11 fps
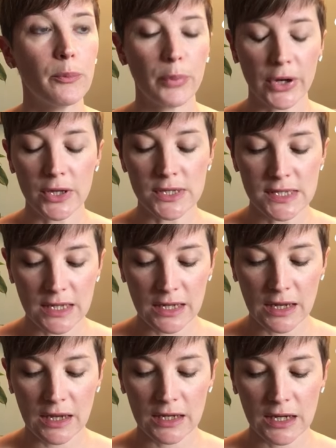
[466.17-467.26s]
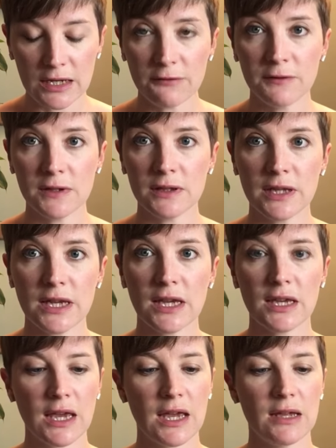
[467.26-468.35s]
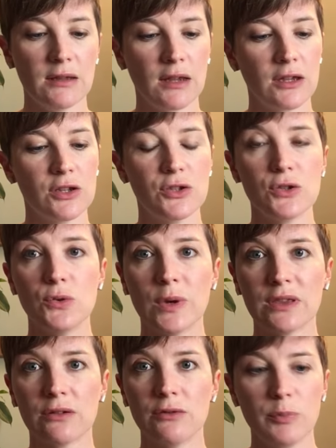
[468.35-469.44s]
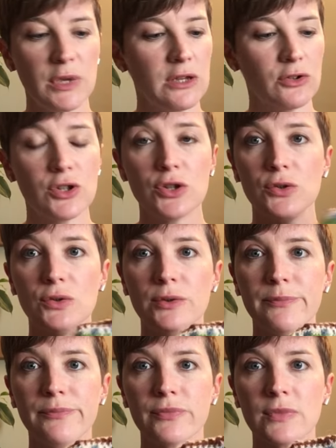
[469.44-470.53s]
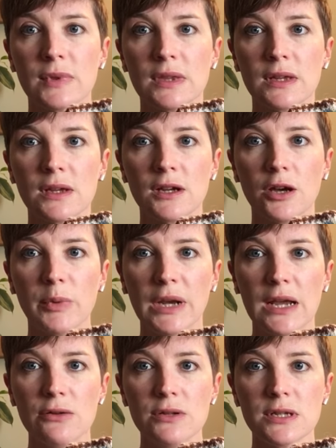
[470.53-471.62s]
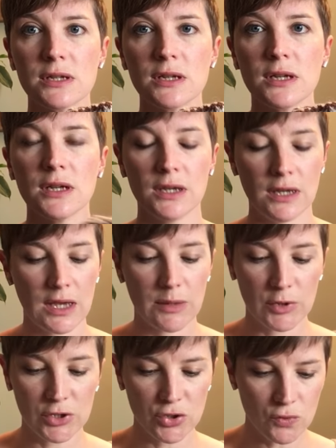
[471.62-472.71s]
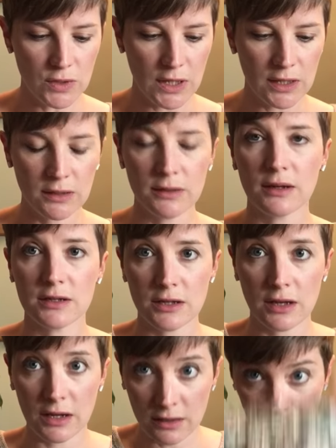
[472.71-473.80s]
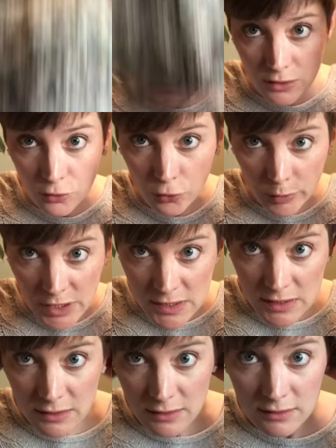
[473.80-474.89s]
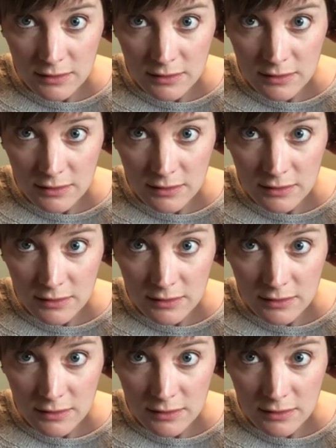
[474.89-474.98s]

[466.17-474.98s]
But I kind of feel like it could do with a repeat or two coming out. I'll show you. I think it's enormous.